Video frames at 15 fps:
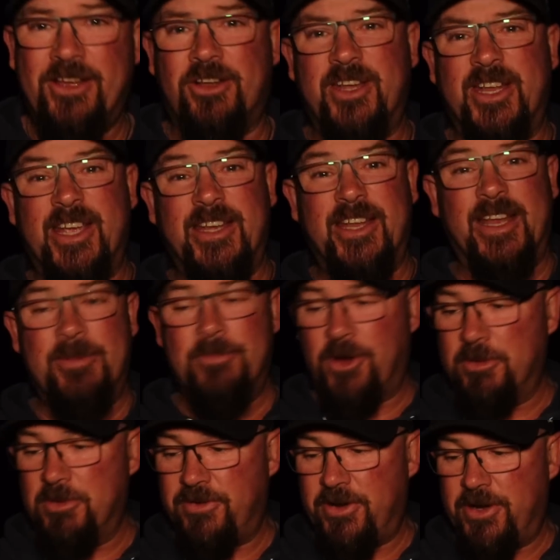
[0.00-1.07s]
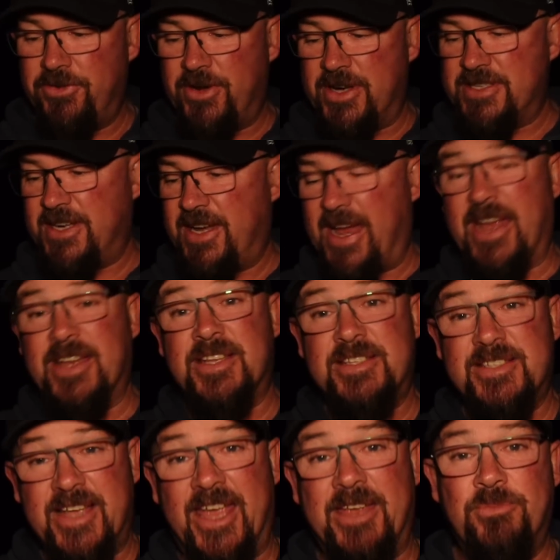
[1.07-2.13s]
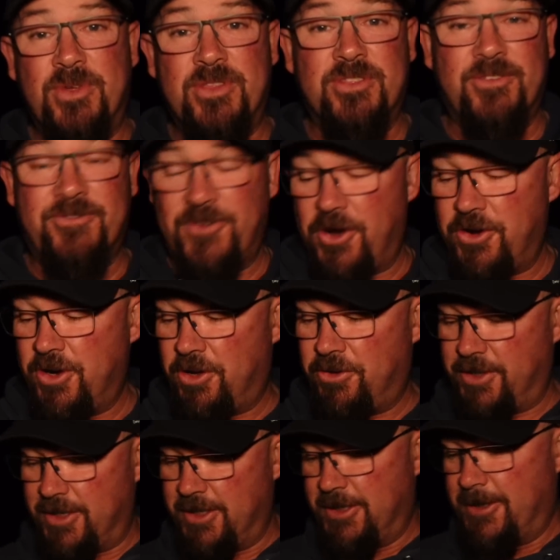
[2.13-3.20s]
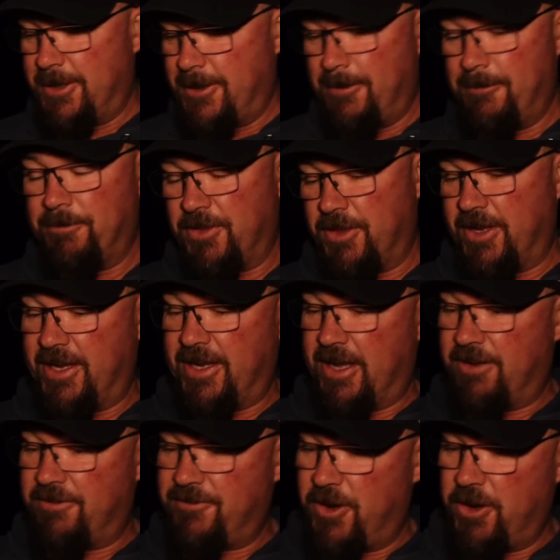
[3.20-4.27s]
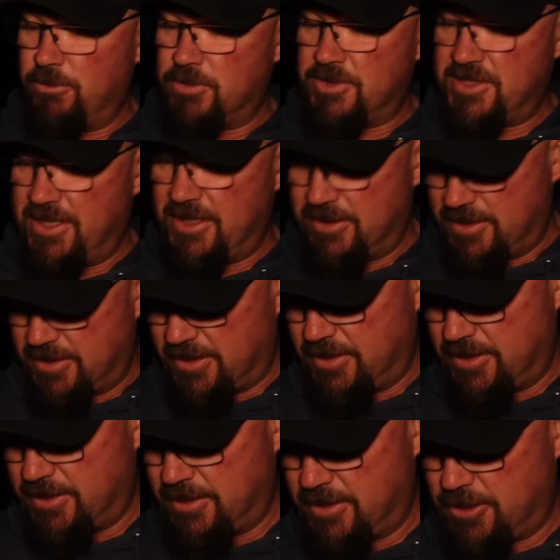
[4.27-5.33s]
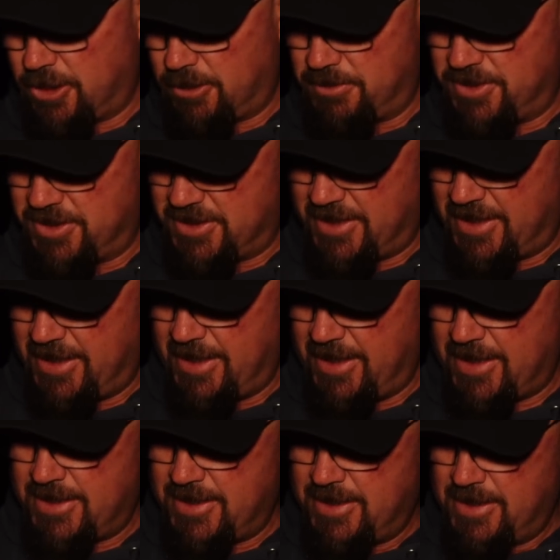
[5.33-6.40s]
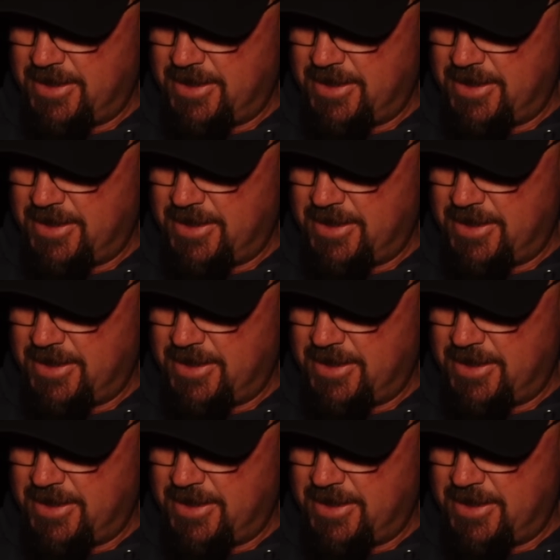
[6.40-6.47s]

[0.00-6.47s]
I'll link it down the bottom if you're interested, and the same with the phone holder. The phone will sit in the top just here.